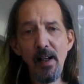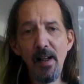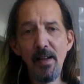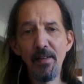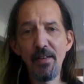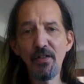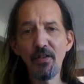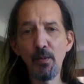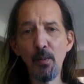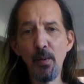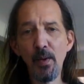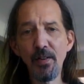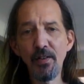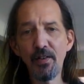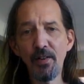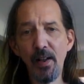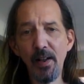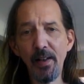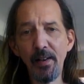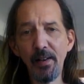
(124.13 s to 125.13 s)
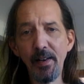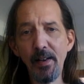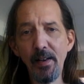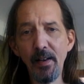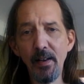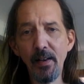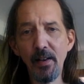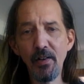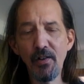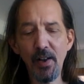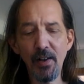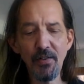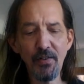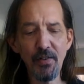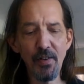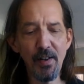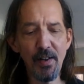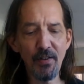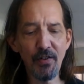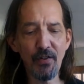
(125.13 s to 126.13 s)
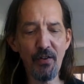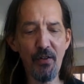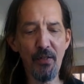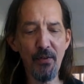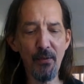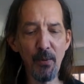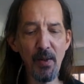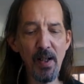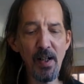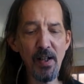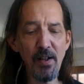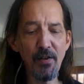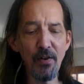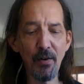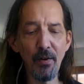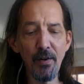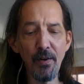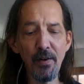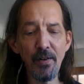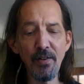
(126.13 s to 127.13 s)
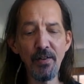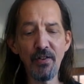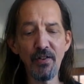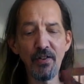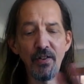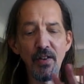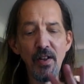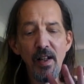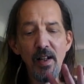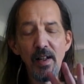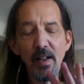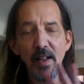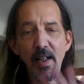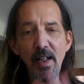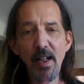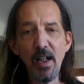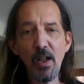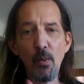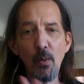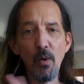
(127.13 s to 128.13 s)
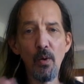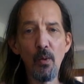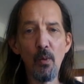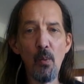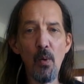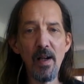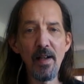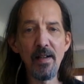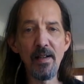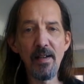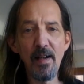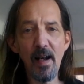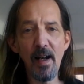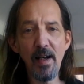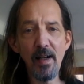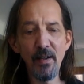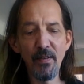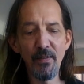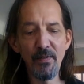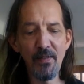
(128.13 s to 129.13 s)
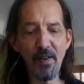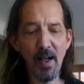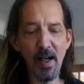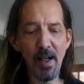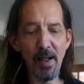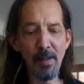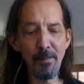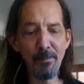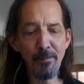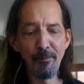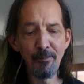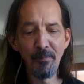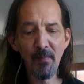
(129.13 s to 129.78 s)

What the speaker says: This one's slightly adjusted. It's 3 turns equal 1 day of time.